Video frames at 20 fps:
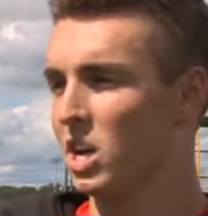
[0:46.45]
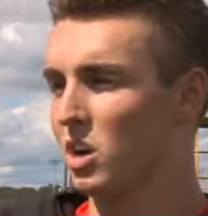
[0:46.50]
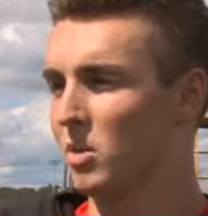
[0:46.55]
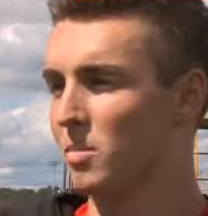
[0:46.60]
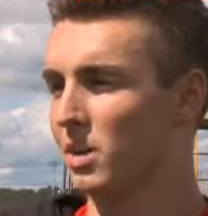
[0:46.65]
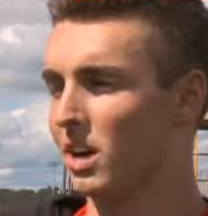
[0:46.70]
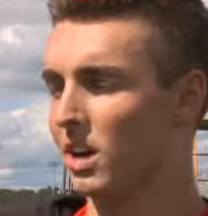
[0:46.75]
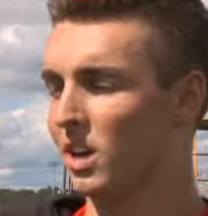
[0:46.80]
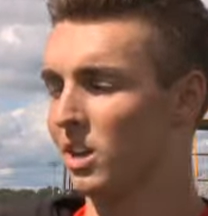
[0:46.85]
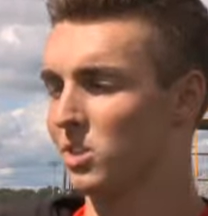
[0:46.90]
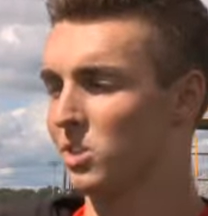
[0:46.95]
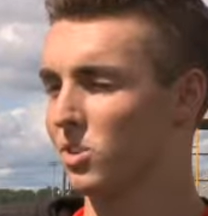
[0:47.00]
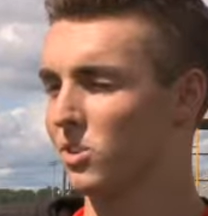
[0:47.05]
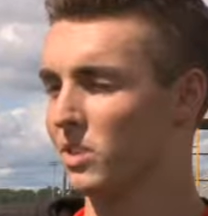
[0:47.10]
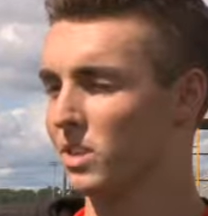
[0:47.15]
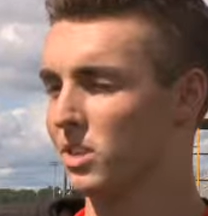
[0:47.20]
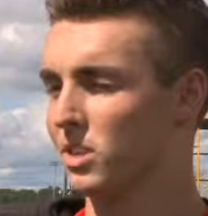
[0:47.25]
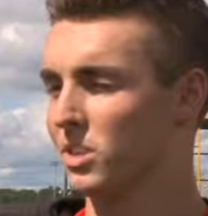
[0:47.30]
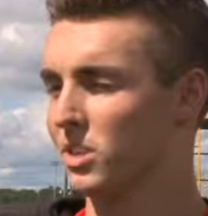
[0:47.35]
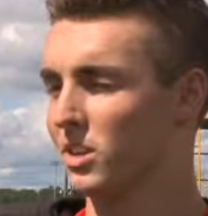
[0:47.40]
But also
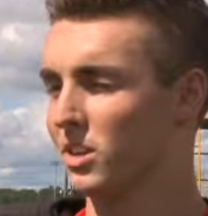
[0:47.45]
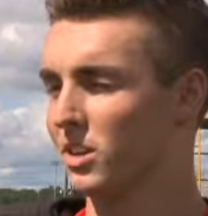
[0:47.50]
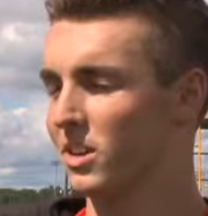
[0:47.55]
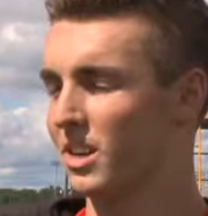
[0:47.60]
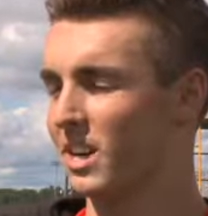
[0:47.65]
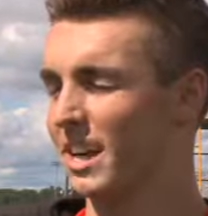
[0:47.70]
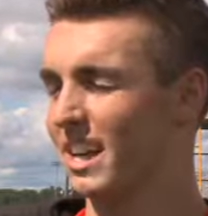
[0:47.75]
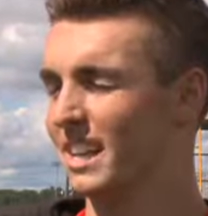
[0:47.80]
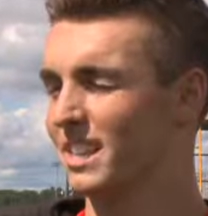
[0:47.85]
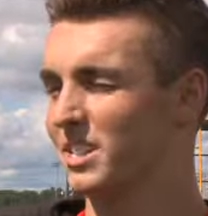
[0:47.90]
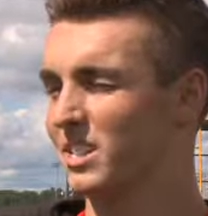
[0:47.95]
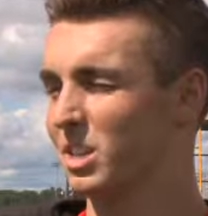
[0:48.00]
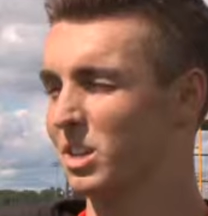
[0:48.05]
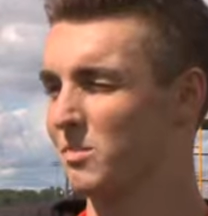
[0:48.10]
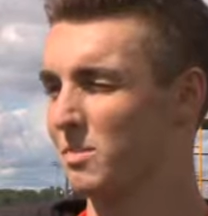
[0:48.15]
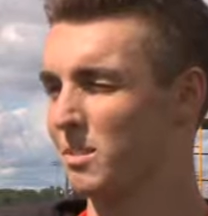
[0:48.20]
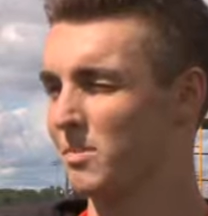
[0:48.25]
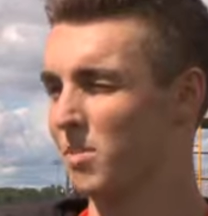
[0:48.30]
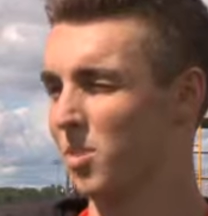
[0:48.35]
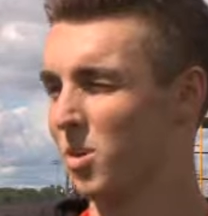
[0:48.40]
this year, it's going to
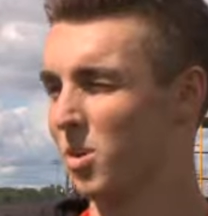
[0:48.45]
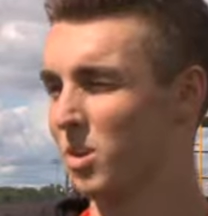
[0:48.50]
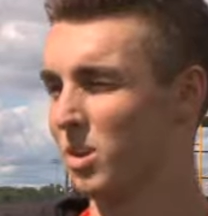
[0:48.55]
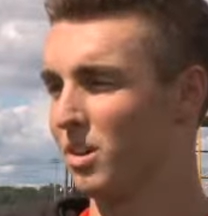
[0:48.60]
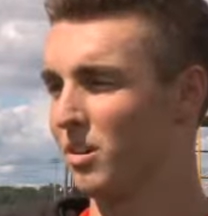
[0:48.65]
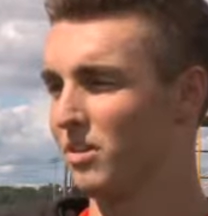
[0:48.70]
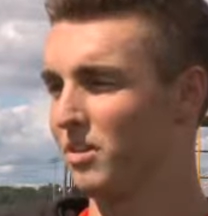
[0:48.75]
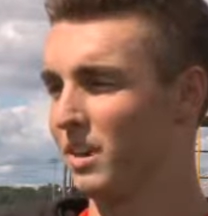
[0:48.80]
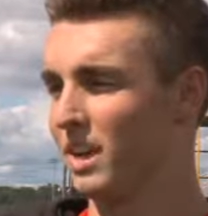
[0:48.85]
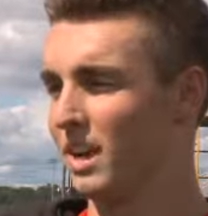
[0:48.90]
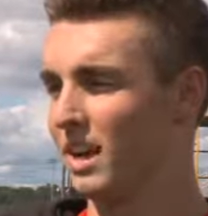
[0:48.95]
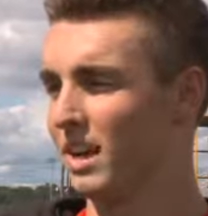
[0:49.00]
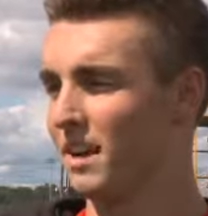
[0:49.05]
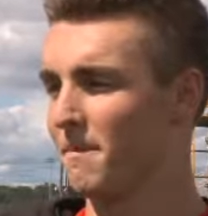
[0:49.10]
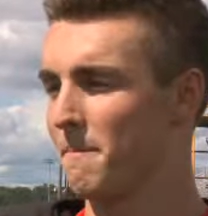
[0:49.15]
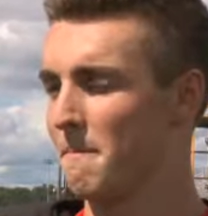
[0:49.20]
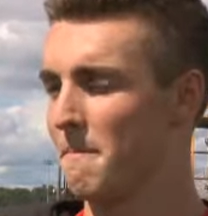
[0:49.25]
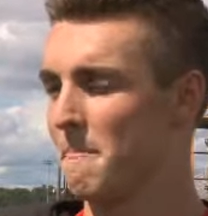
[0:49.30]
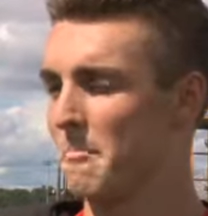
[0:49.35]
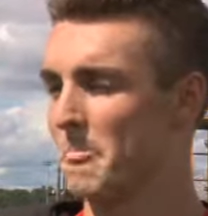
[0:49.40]
be more of
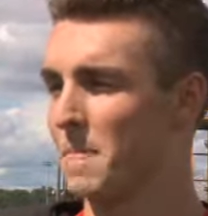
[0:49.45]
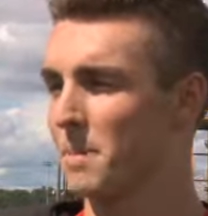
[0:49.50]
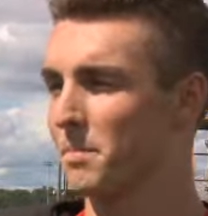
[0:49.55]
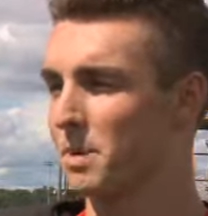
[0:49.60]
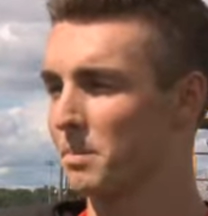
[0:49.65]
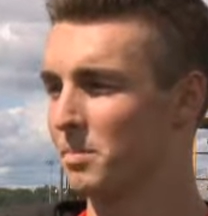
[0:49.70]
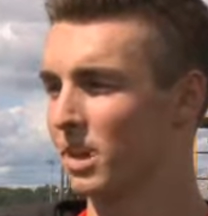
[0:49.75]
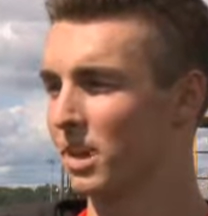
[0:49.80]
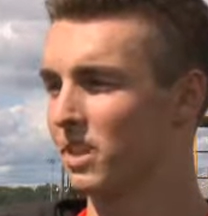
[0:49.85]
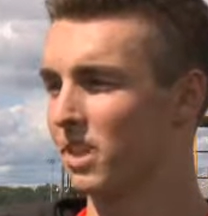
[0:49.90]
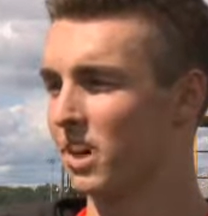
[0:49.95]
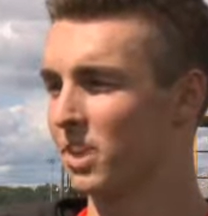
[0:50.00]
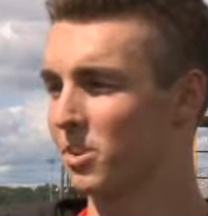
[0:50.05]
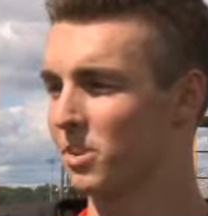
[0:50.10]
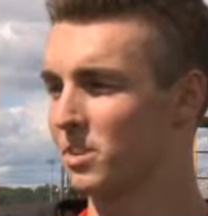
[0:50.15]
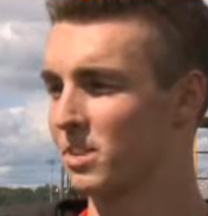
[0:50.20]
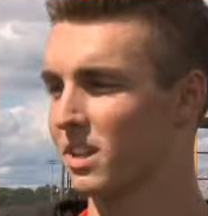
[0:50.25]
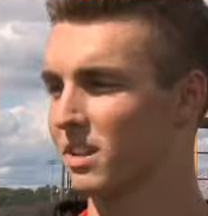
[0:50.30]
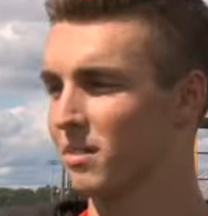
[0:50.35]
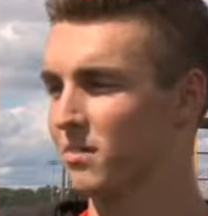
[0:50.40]
people on the other
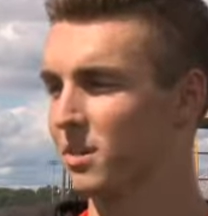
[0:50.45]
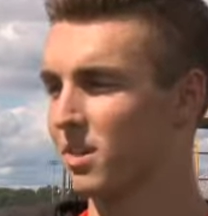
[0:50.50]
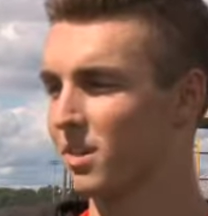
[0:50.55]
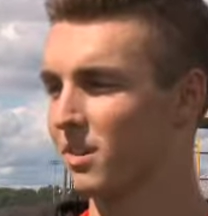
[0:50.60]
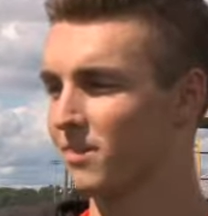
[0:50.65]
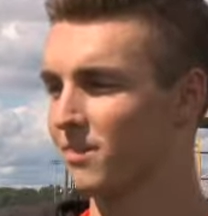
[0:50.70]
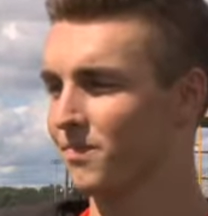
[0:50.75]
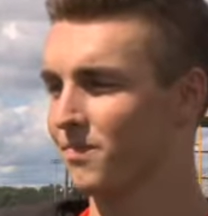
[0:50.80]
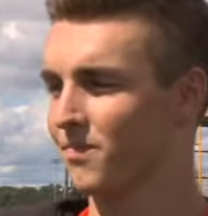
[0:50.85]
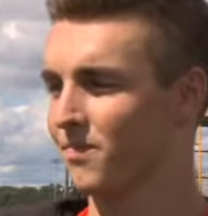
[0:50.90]
side of the ball,